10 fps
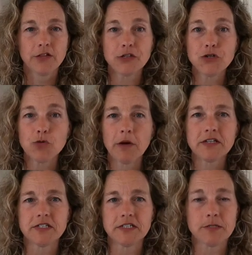The two
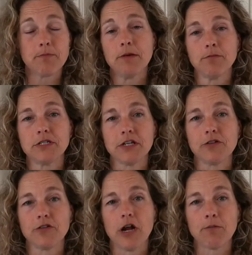bugs in
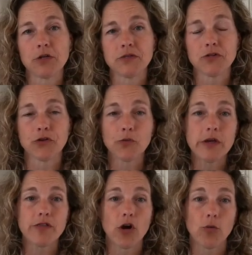particular I'm concerned
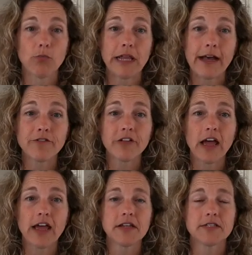with are black
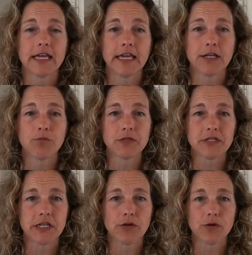flies and
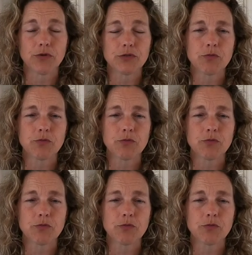mosquitoes.